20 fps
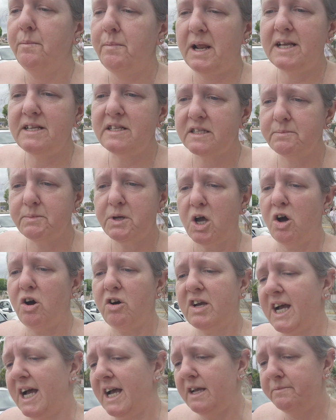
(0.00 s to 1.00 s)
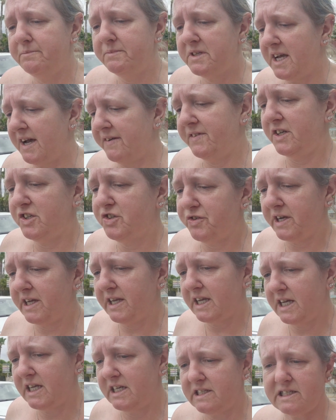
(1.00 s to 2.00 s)
playing some card games having a
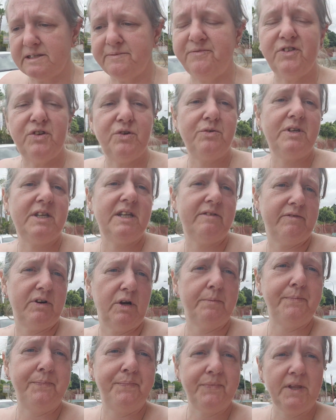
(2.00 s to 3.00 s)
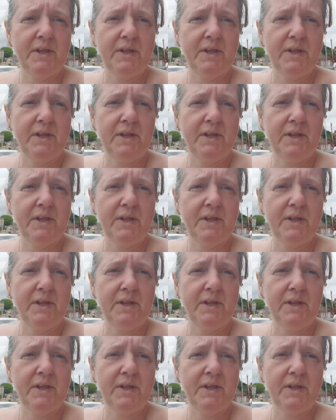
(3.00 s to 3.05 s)
drink and some food in Rome